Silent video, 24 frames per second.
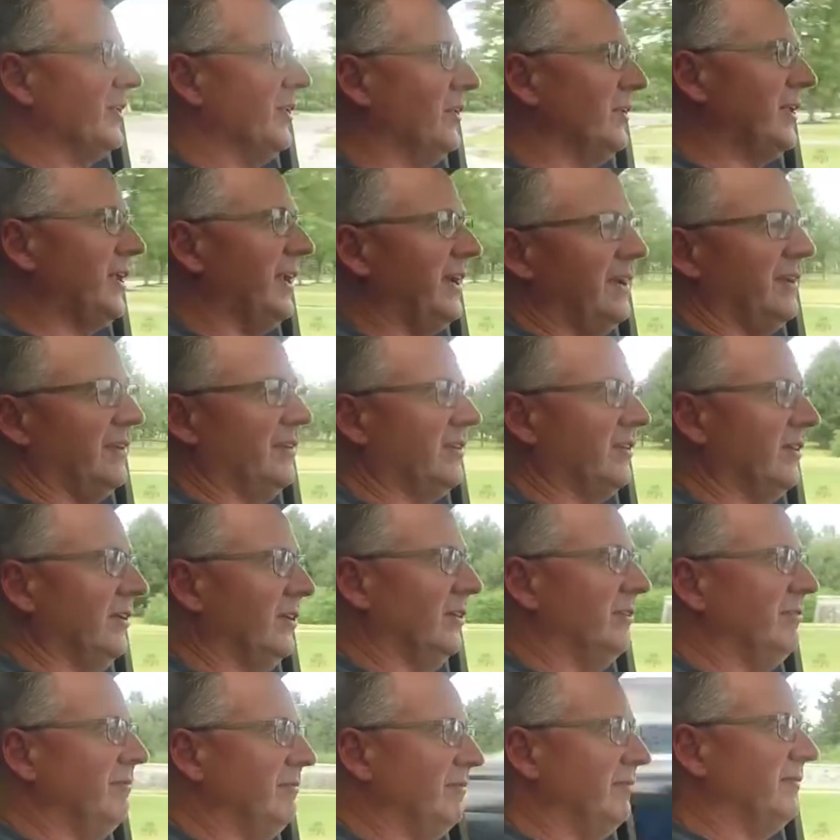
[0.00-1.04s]
Okay,
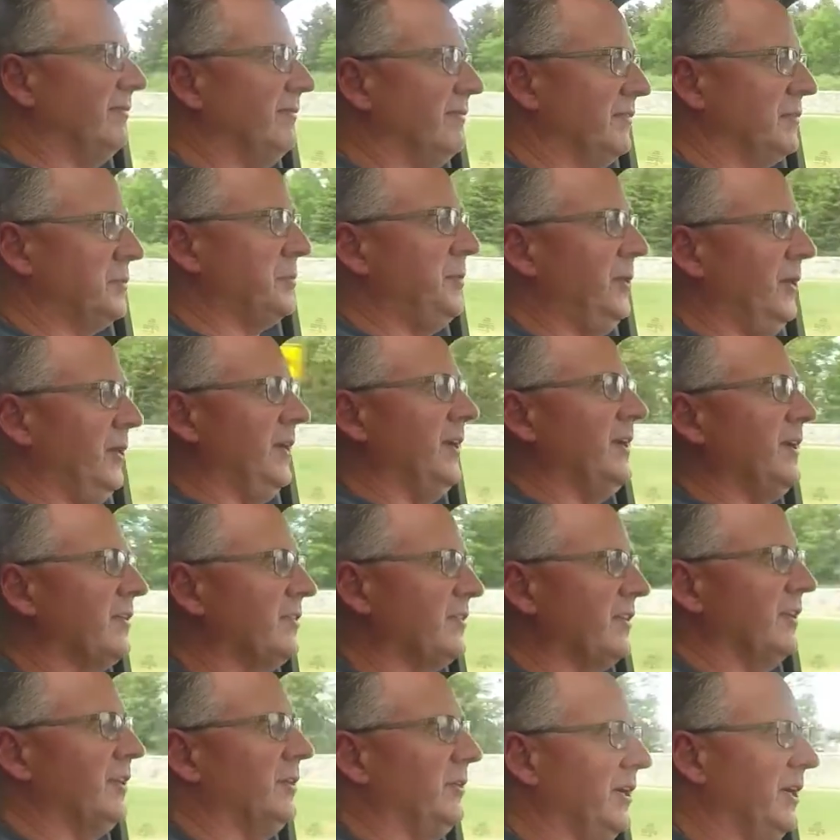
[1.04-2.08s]
so spirited
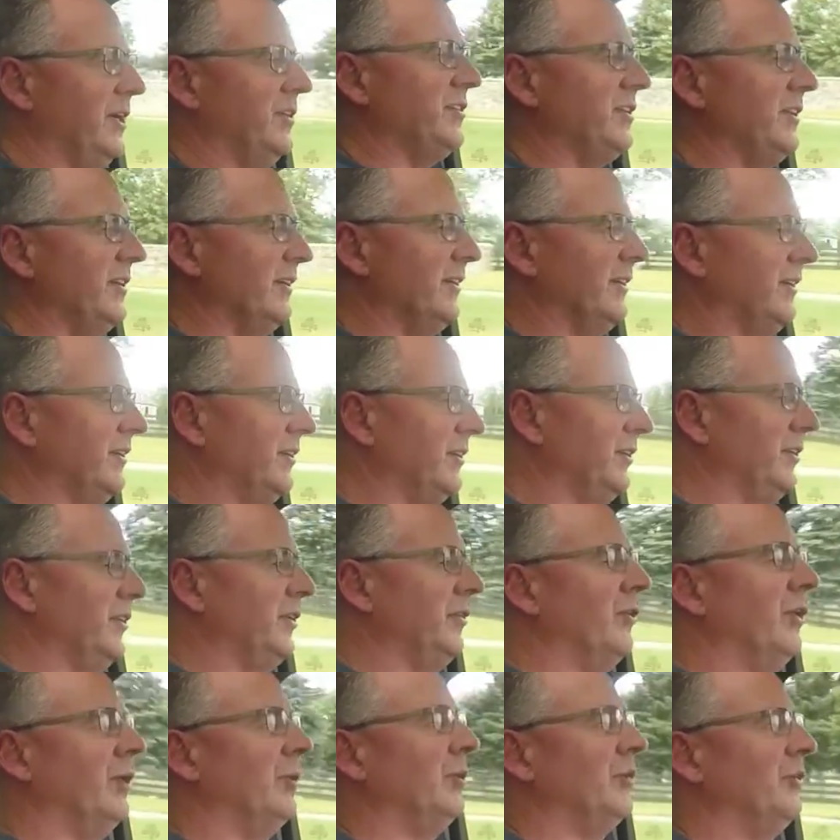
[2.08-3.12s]
acceleration under
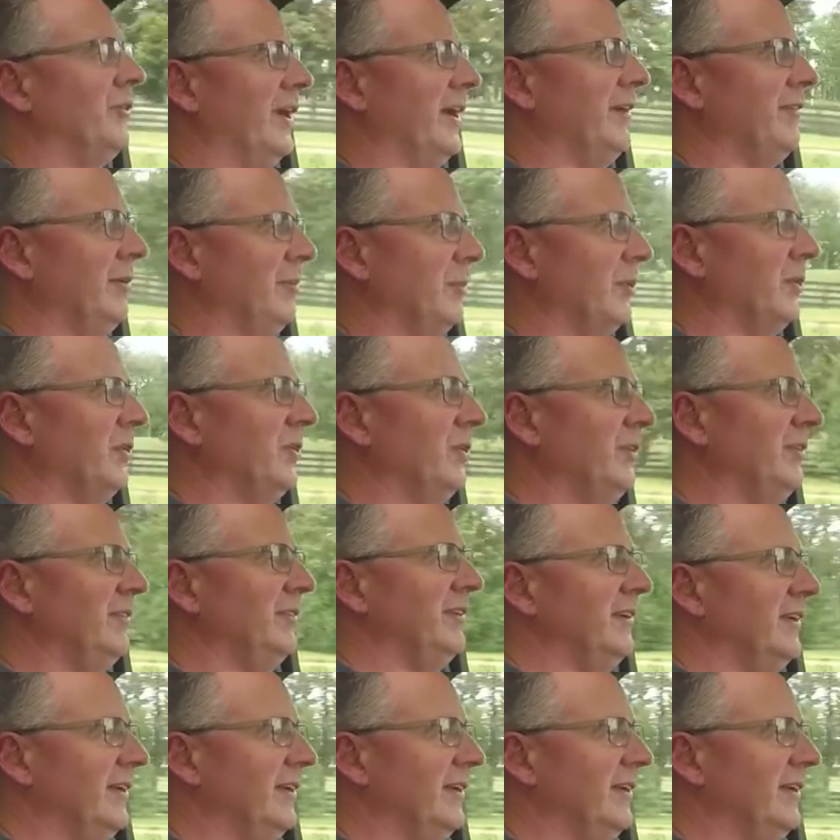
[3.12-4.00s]
normal driving mode